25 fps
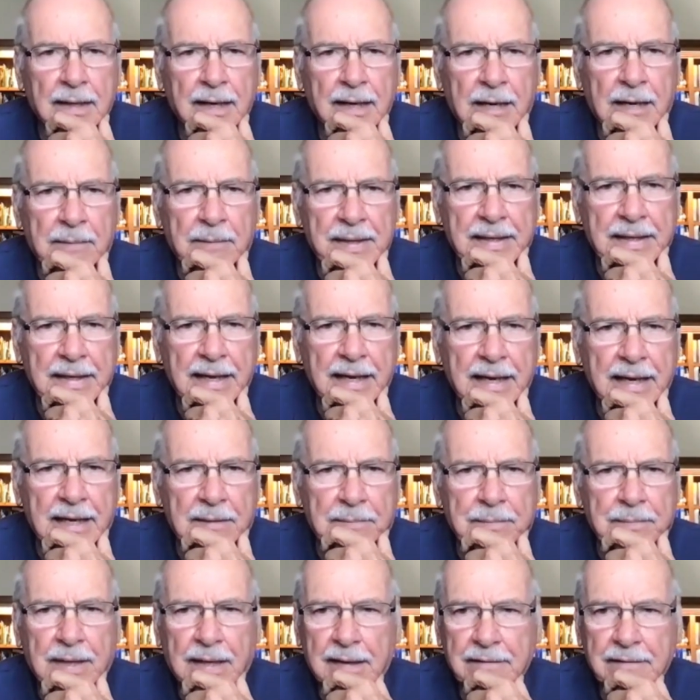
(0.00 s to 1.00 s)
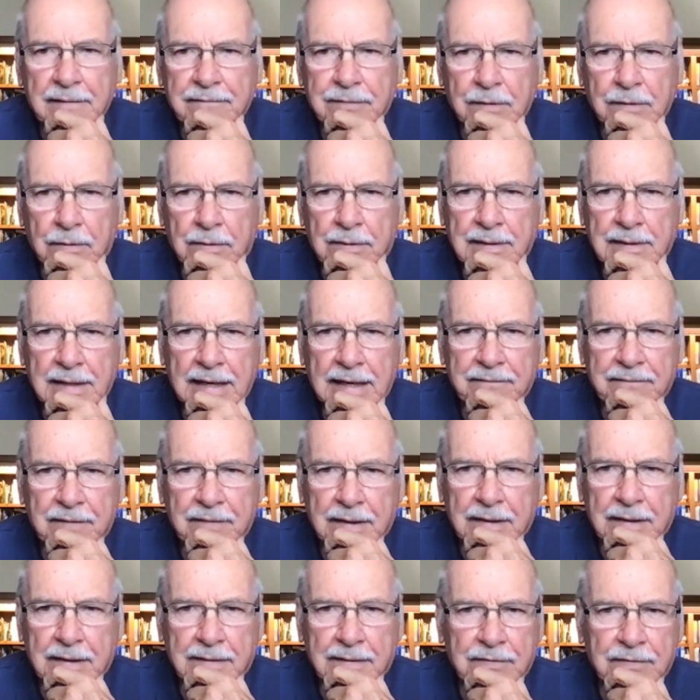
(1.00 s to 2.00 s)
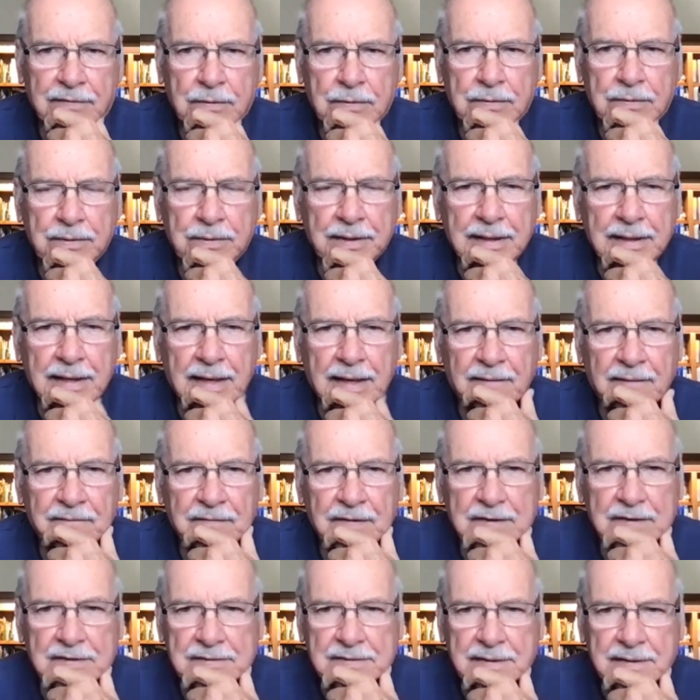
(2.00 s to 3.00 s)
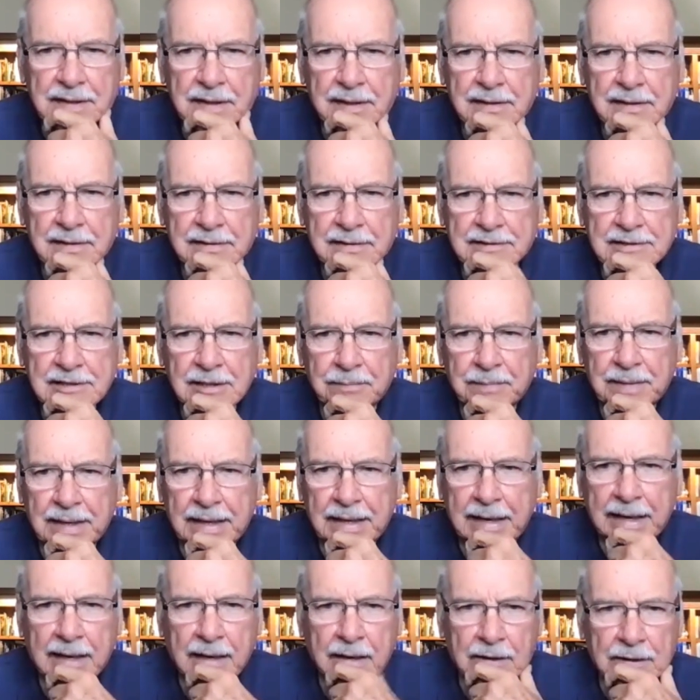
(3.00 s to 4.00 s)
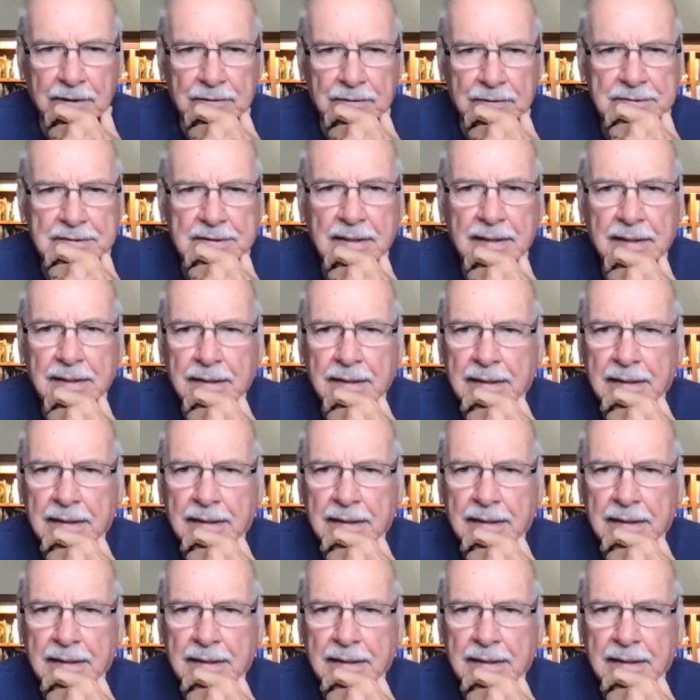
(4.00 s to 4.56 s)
I began by photographing a few of the obvious things, some aloes,